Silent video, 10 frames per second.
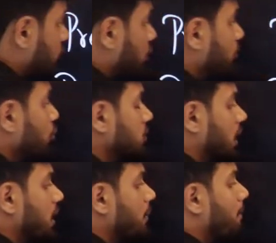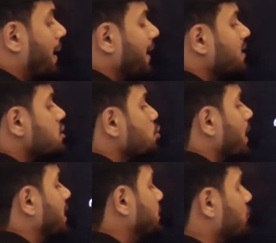you remove the minus 2
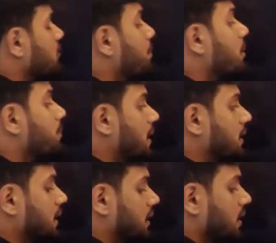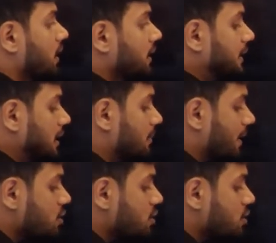ATP from the preparatory, 10 minus